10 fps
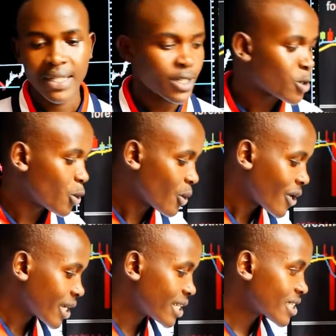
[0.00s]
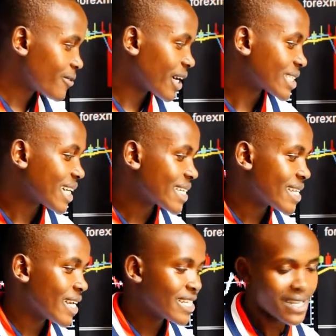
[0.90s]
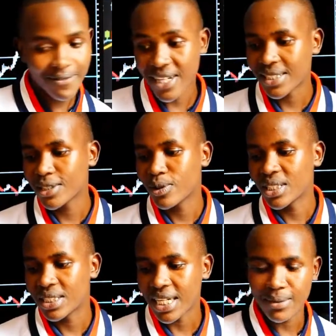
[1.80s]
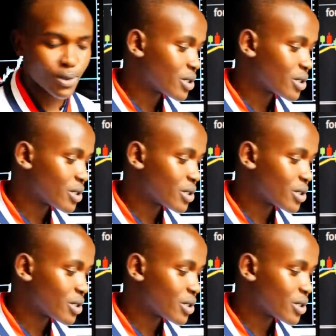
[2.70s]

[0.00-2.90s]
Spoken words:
So risk factor is a disadvantage when it comes to